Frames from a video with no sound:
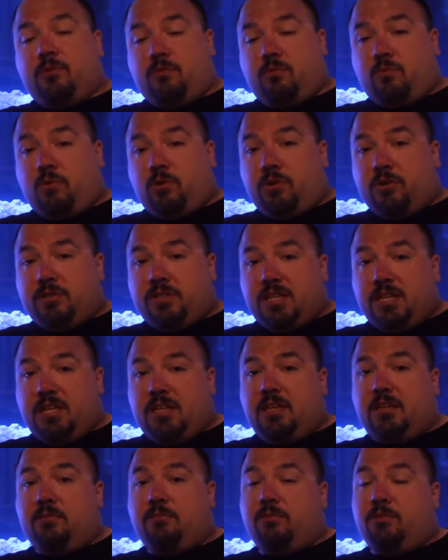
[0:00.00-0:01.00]

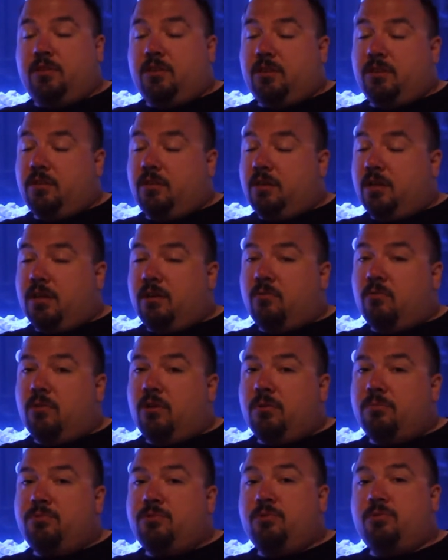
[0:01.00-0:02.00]
quarantining, whether you like what
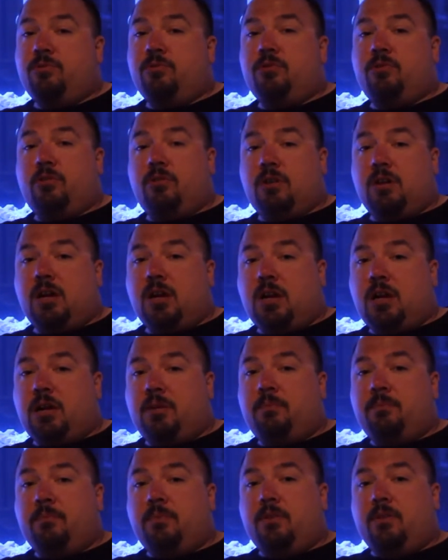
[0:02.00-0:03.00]
I'm doing or
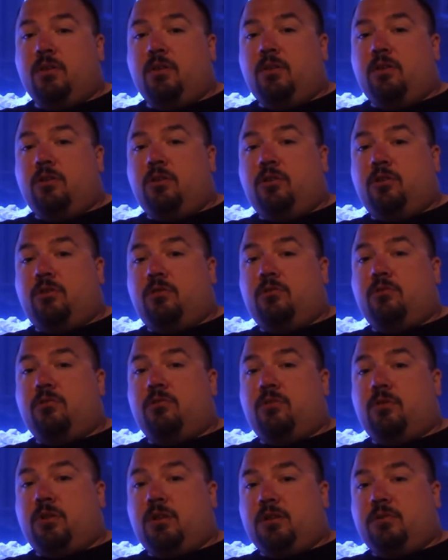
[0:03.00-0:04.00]
not.
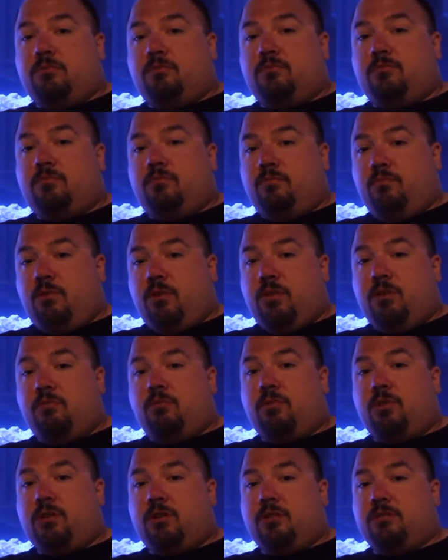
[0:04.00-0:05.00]
I really
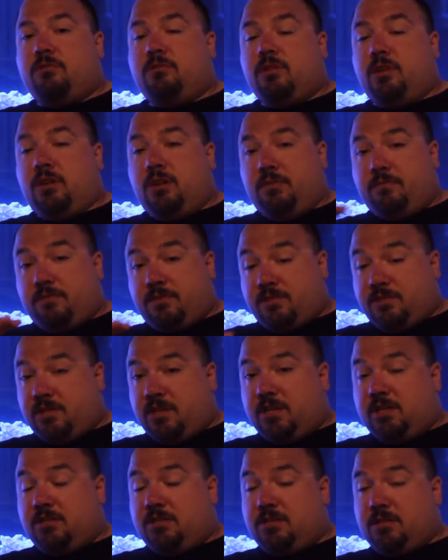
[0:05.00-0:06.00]
want to
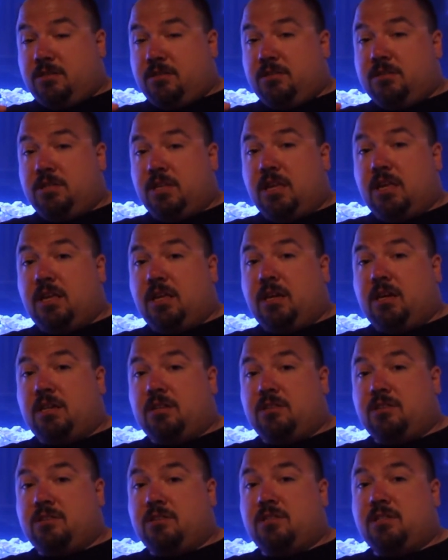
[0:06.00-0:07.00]
emphasize and say
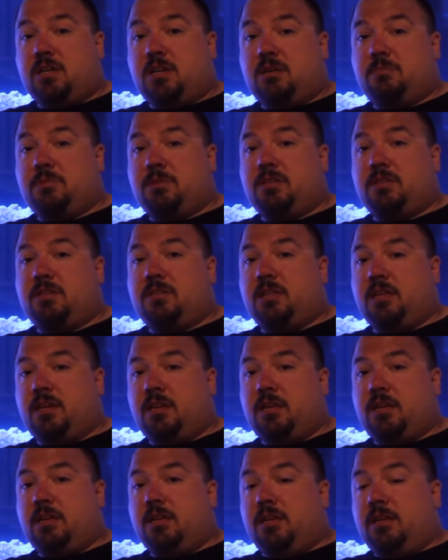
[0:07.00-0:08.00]
on this topic that,